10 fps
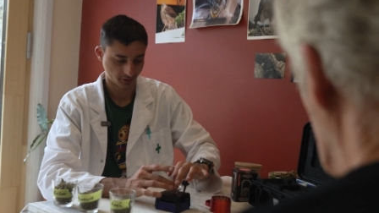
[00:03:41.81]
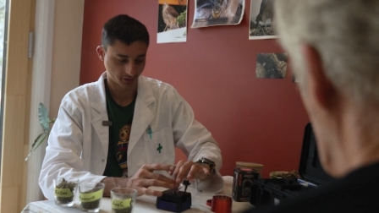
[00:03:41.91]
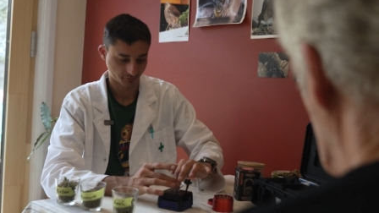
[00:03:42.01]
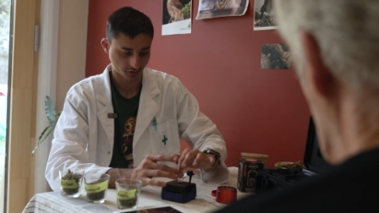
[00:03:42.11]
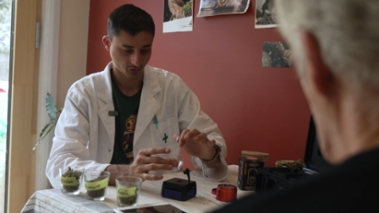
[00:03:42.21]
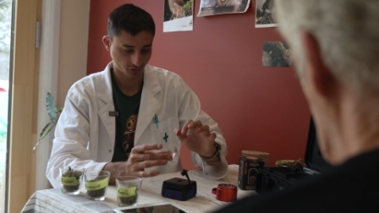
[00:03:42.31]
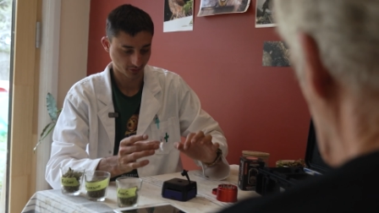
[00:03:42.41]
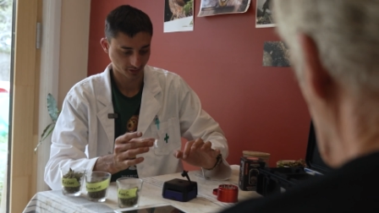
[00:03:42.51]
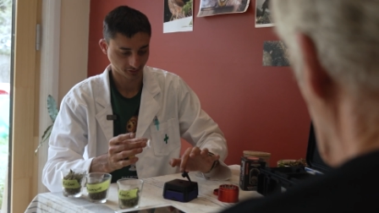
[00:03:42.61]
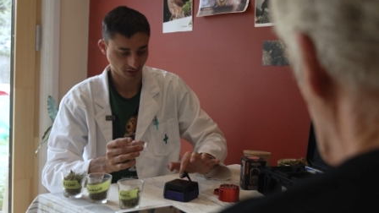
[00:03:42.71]
This should
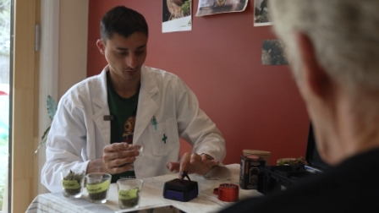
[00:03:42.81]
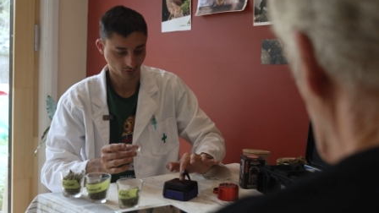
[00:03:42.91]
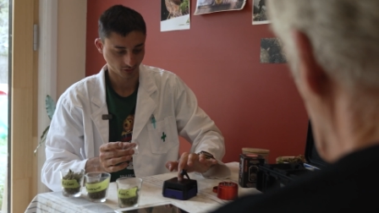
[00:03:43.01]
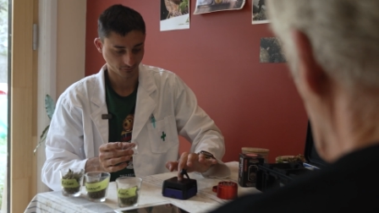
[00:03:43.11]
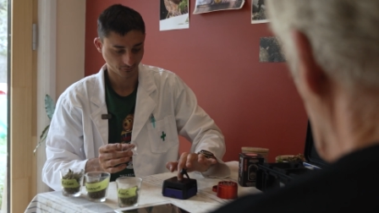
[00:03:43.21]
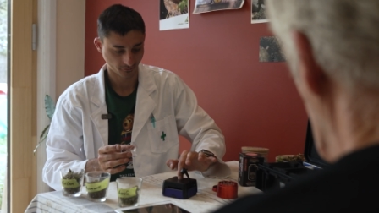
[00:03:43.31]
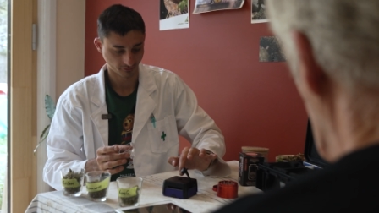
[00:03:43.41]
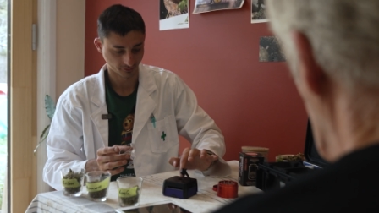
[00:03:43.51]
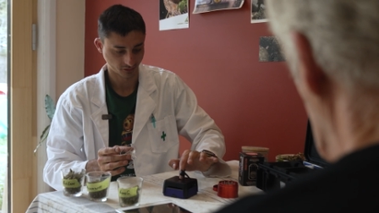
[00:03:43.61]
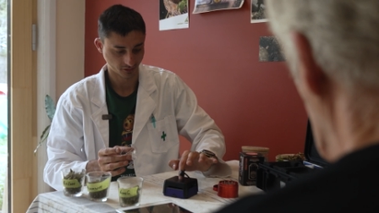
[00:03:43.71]
be somewhat
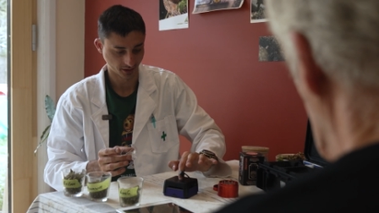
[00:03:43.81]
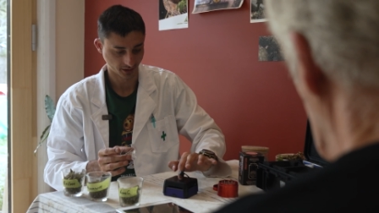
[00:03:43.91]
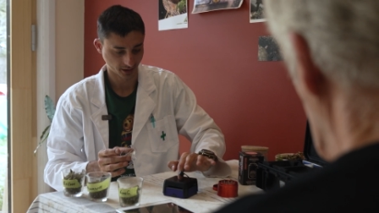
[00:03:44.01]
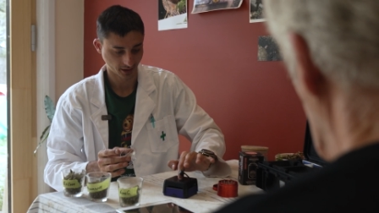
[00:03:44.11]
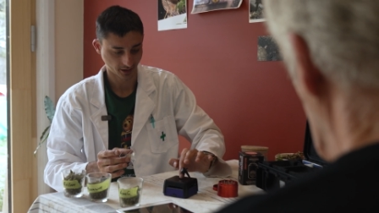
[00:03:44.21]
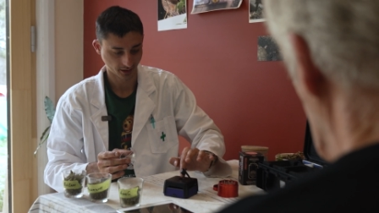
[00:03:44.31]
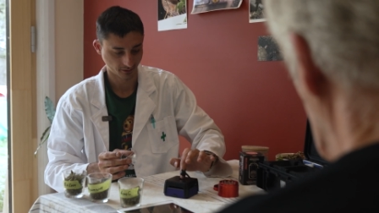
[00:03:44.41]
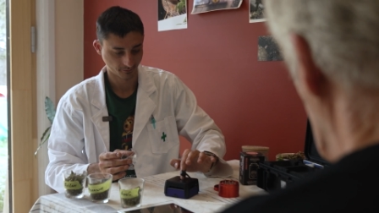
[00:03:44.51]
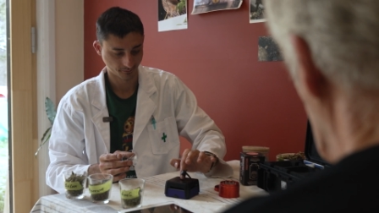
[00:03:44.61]
of a good indicator.